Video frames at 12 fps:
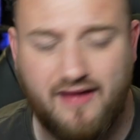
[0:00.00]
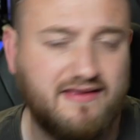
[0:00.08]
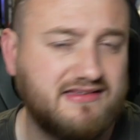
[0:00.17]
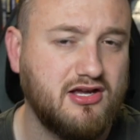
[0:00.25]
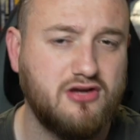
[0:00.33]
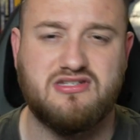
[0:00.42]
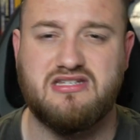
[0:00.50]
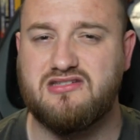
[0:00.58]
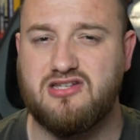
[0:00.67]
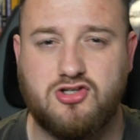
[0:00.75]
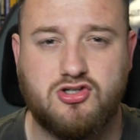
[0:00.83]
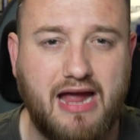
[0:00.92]
This goes into
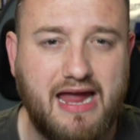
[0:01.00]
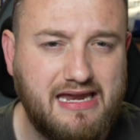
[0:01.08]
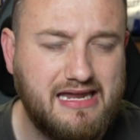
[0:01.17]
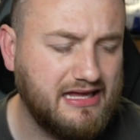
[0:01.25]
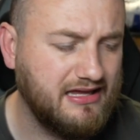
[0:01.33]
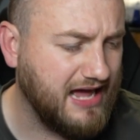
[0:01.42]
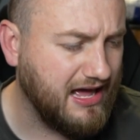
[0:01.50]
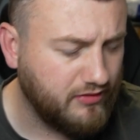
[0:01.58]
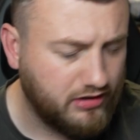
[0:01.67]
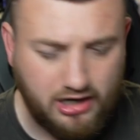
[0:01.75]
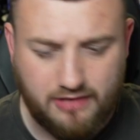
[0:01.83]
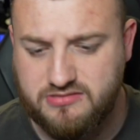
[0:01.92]
training and how the
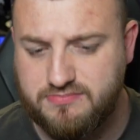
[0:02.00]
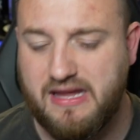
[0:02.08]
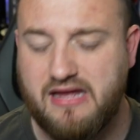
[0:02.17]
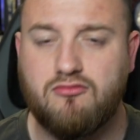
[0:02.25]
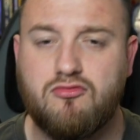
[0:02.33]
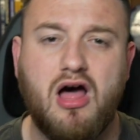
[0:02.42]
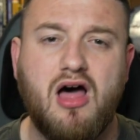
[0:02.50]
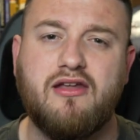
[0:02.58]
club's being run.